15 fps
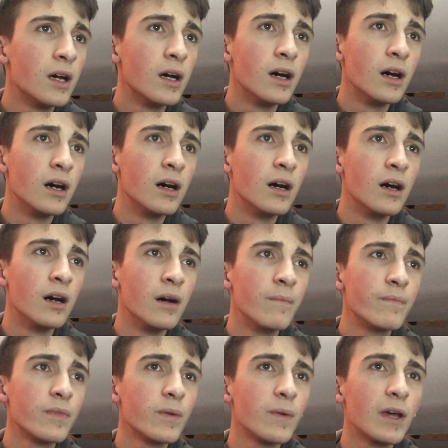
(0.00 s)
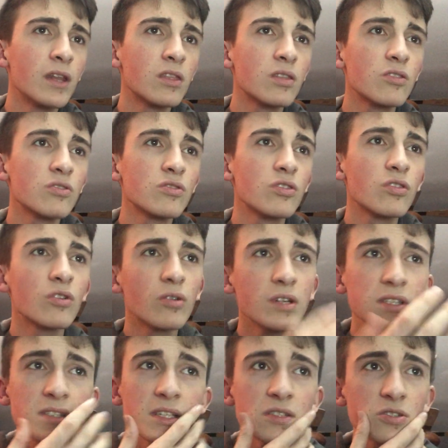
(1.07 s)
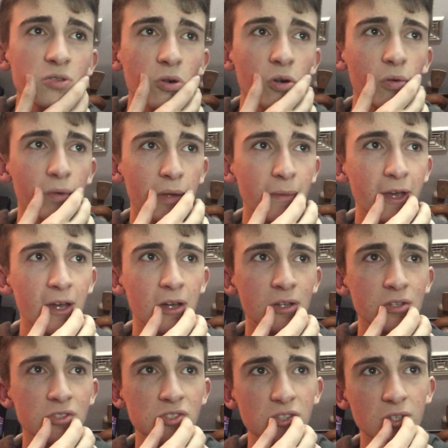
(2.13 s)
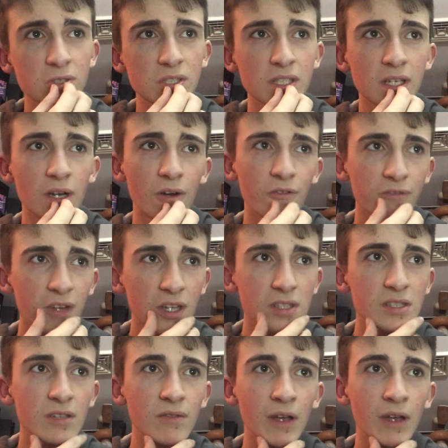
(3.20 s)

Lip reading: We had 36 total rebounds, 13 offensive.